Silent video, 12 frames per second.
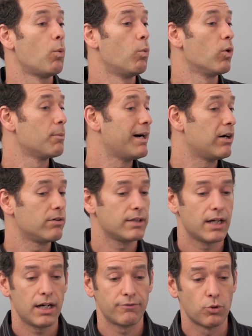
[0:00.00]
what
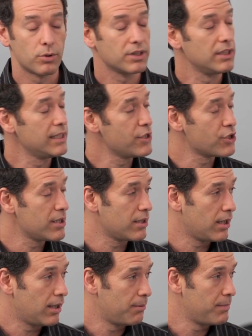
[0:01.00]
about forward collision
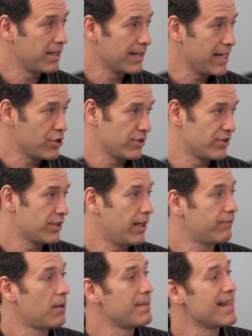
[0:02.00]
mitigation
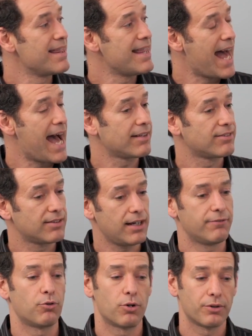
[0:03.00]
stuff? I mean, that
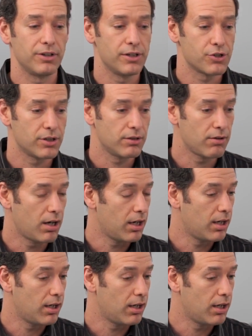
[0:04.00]
stuff, forward collision